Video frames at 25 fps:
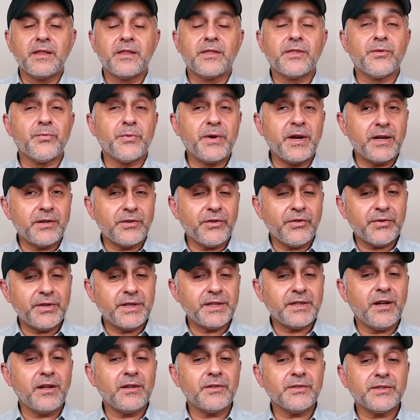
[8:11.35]

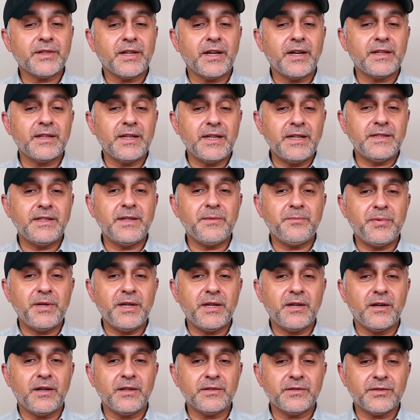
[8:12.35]
$303 again,
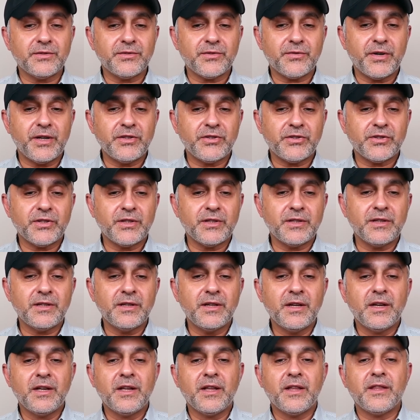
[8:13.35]
EDP
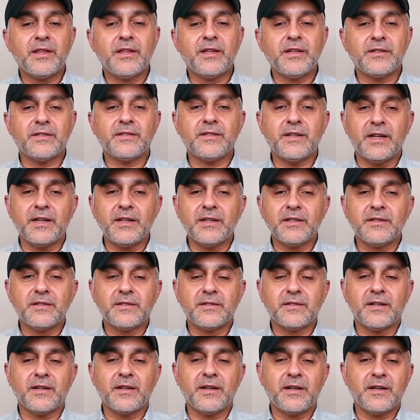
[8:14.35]
concentration. This
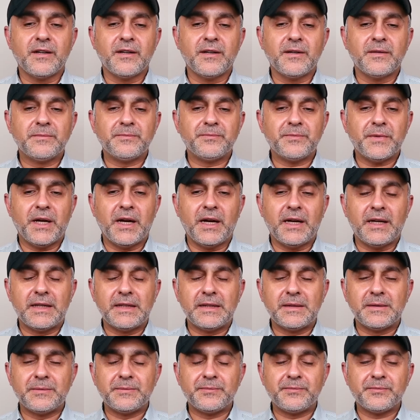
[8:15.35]
is uh,
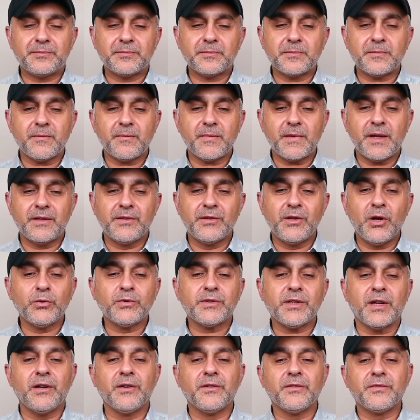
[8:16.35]
um,
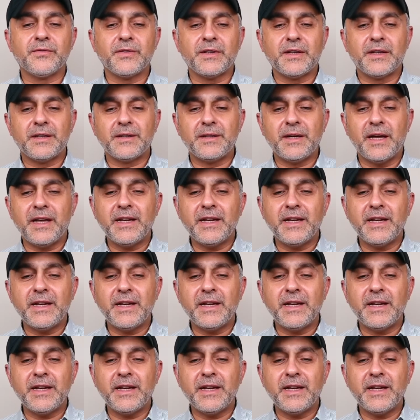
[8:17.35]
notes of uh,